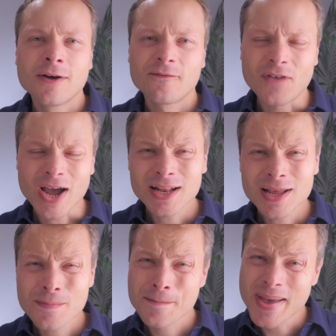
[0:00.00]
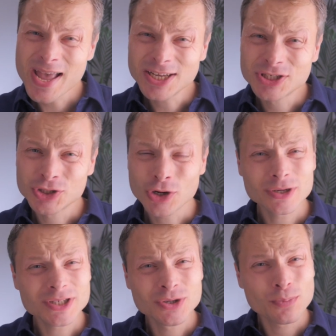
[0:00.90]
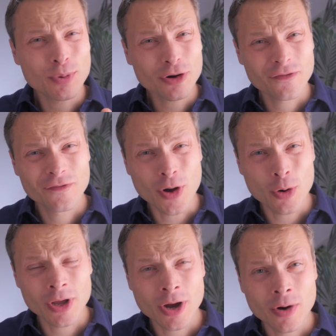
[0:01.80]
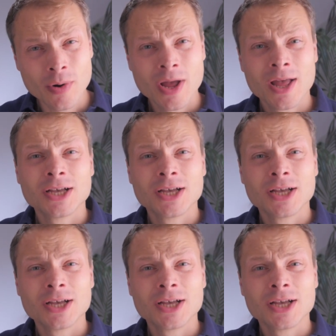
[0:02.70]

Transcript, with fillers: Finally, make sure that your portfolio